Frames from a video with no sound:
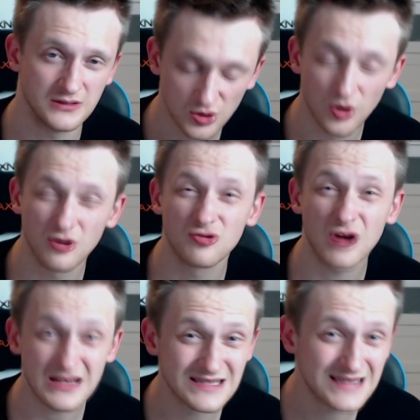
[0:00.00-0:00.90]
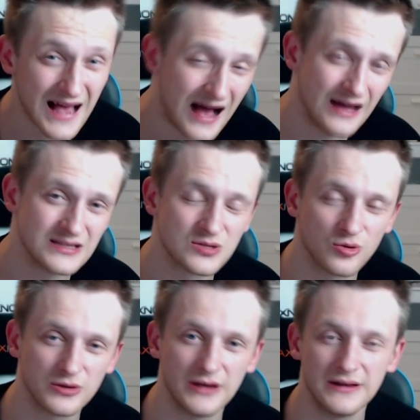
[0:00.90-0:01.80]
Raza is
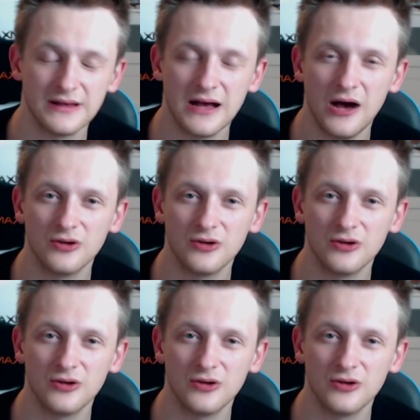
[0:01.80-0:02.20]
rotating out,